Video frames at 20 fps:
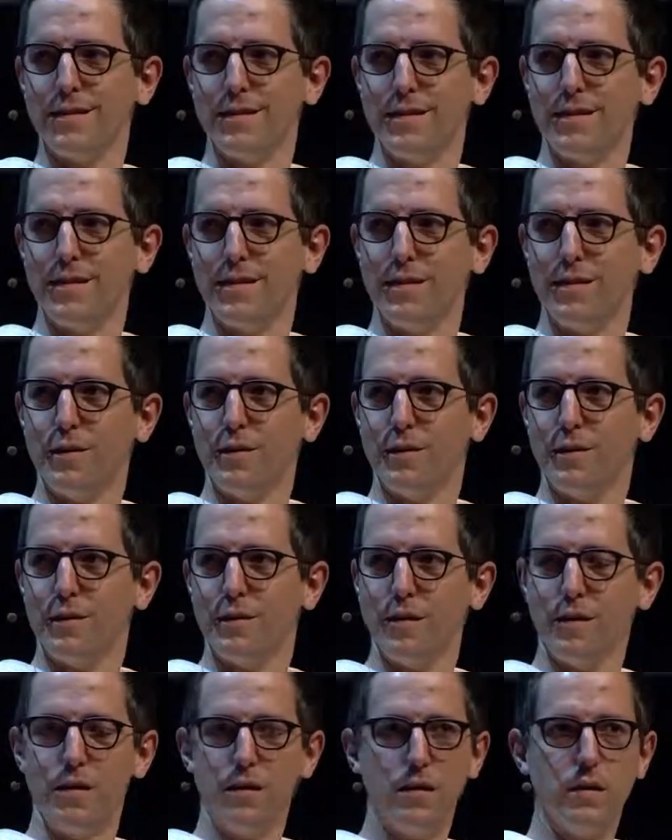
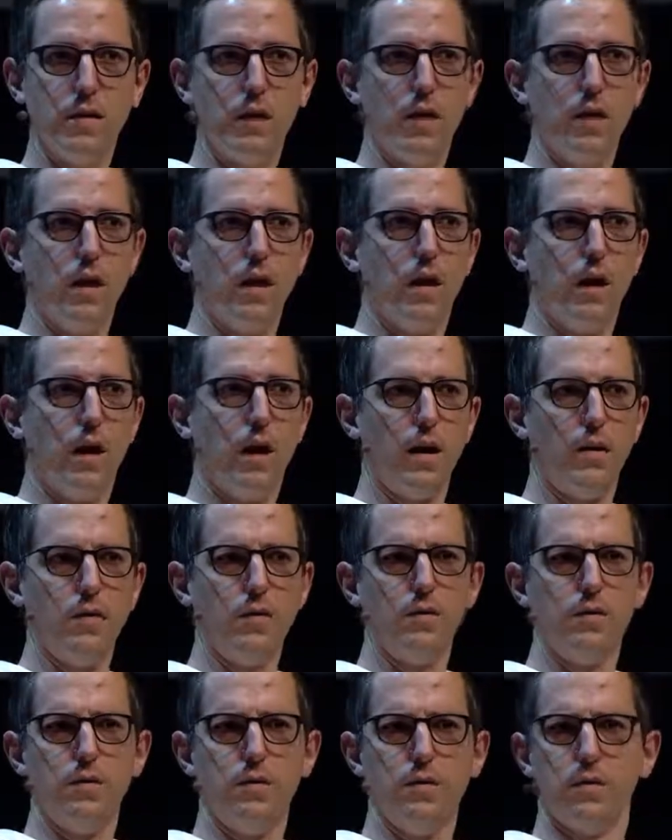and how do
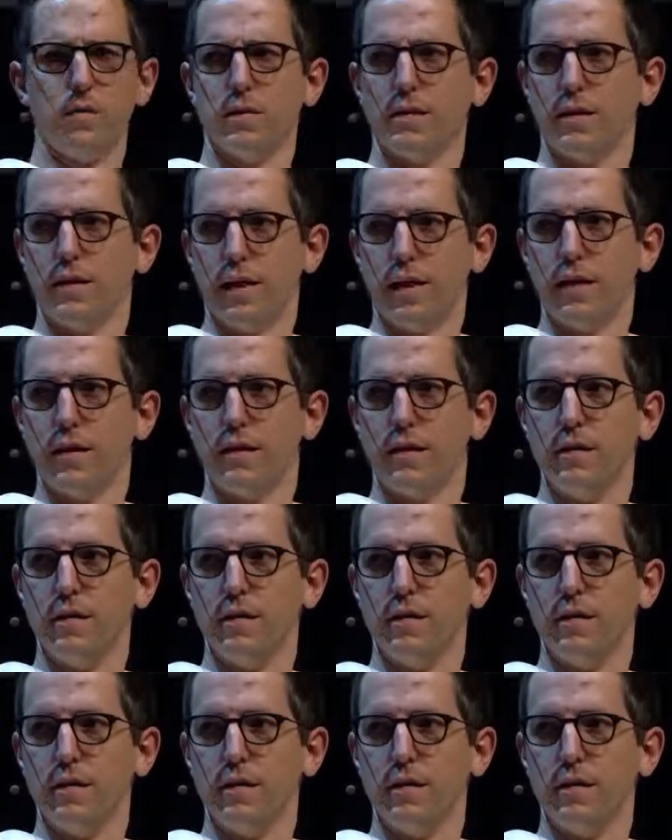you deal with that?